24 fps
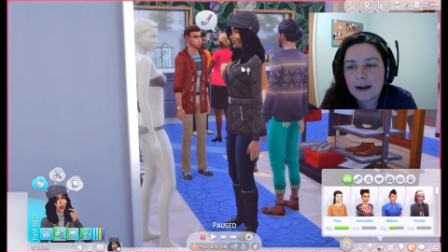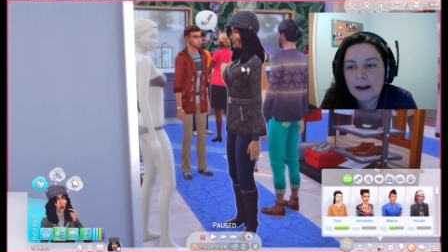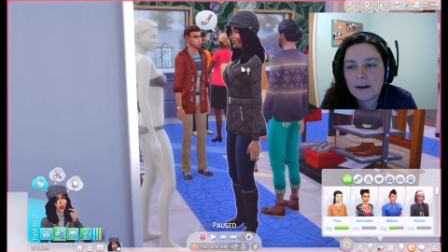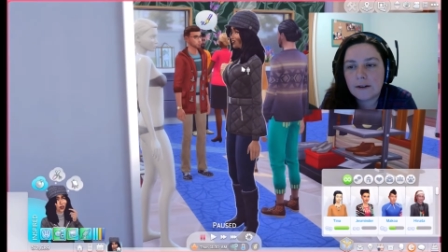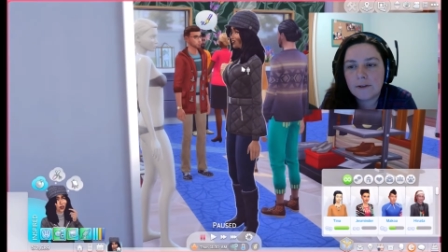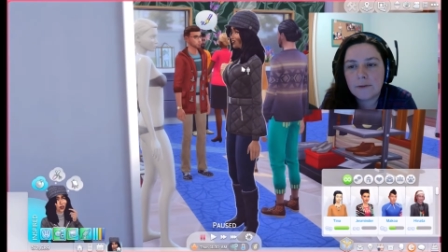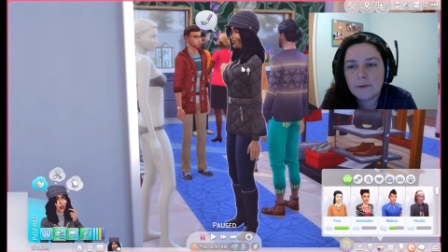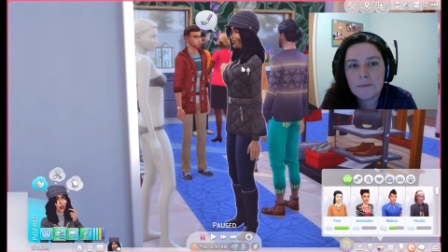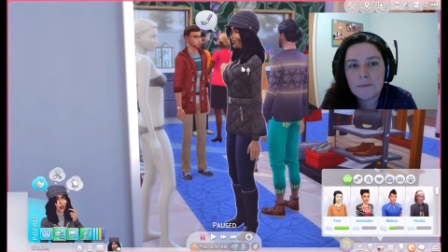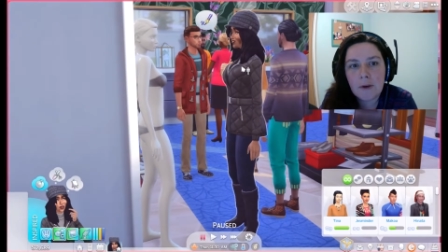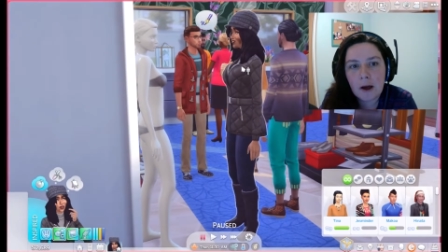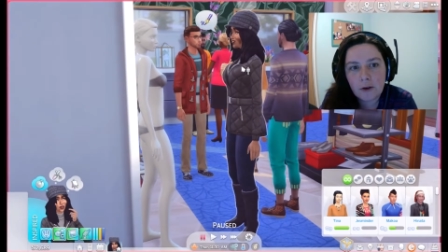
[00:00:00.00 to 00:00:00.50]

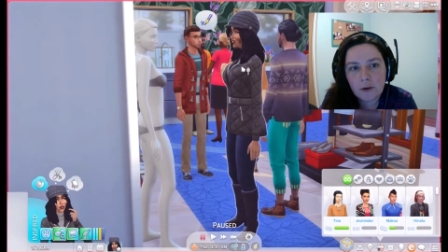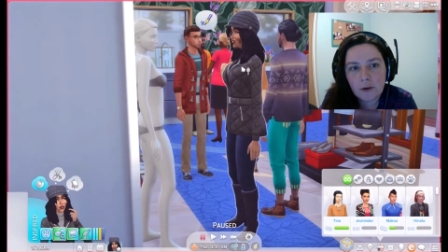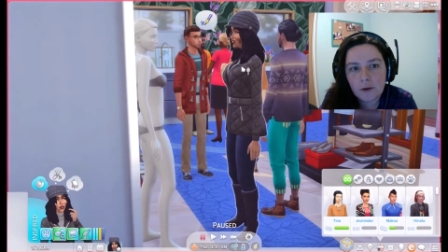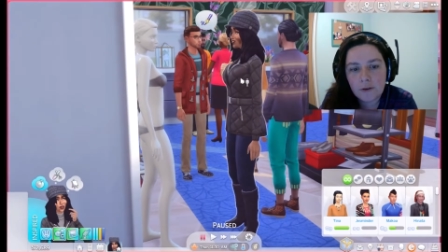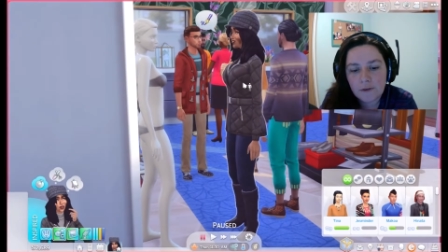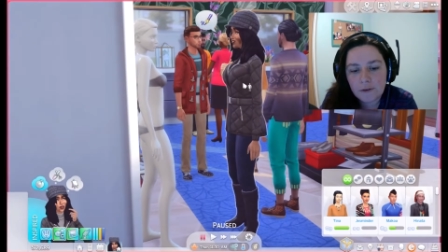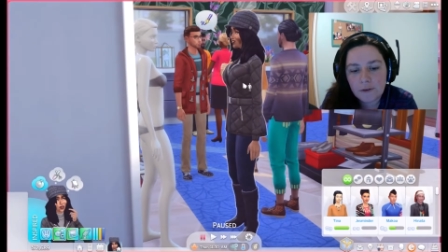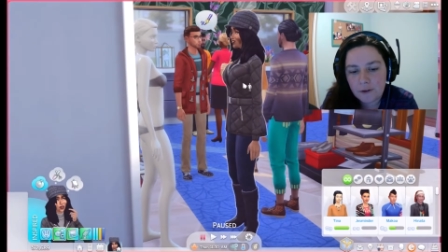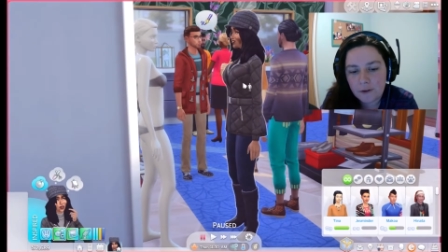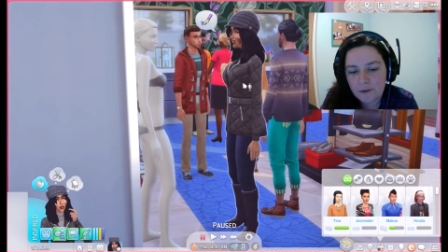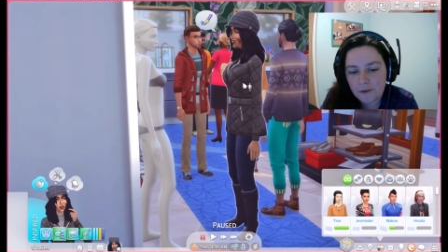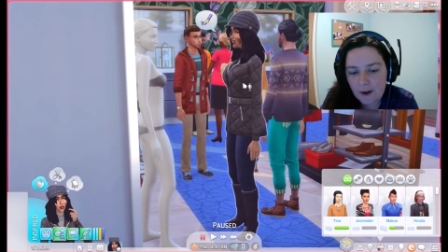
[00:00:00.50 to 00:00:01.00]
and mud
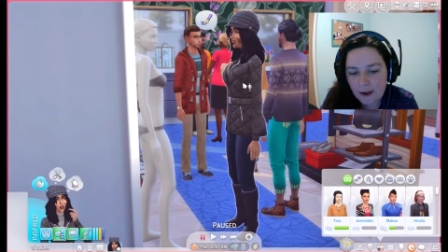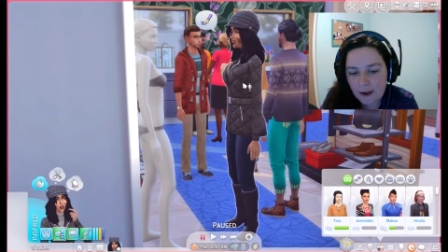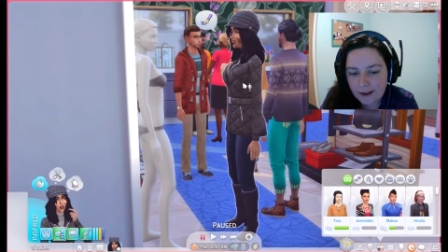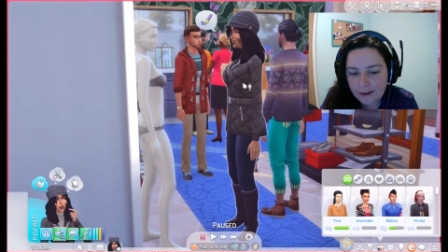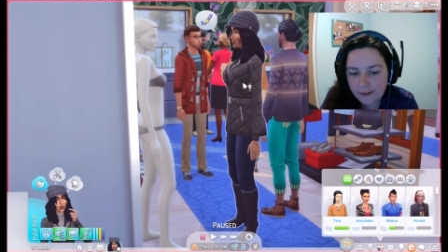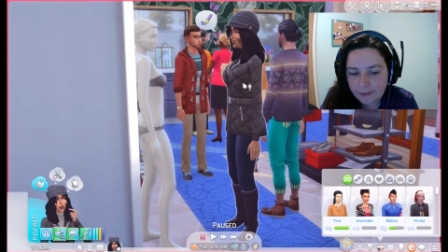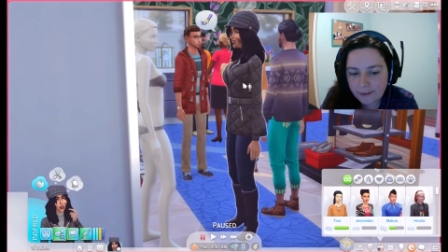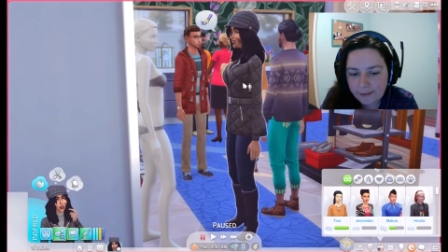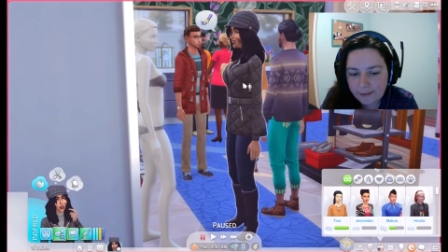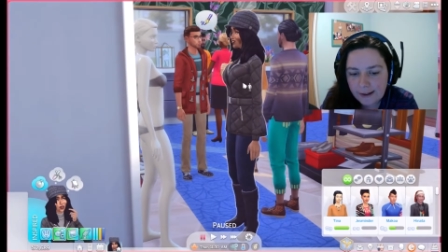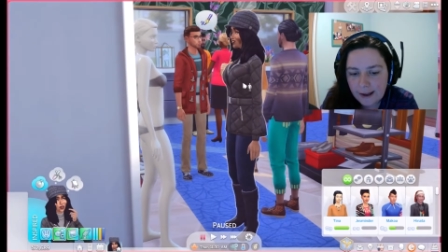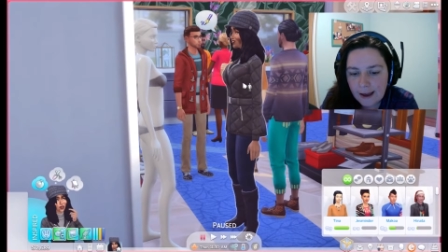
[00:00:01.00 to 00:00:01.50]
off the
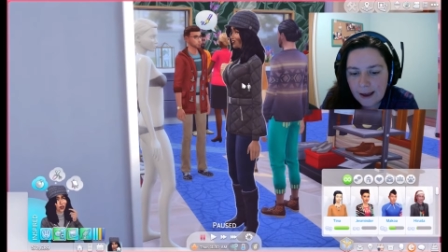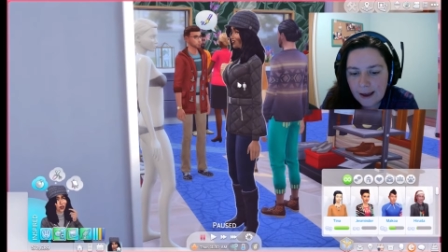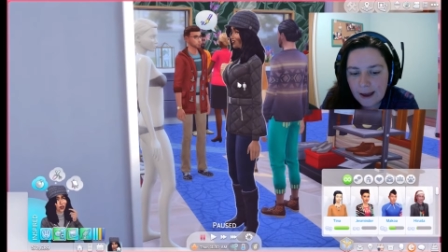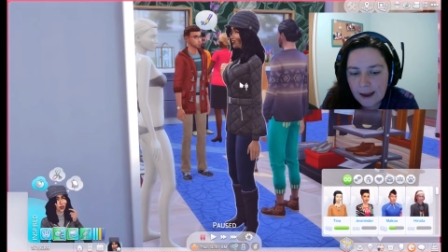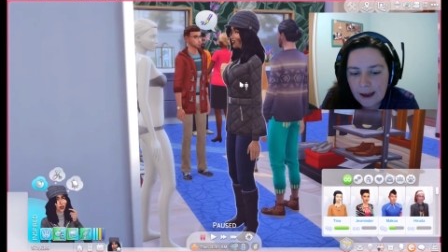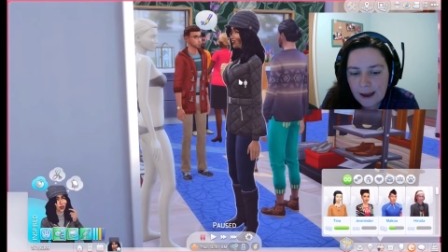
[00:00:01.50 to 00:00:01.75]
face.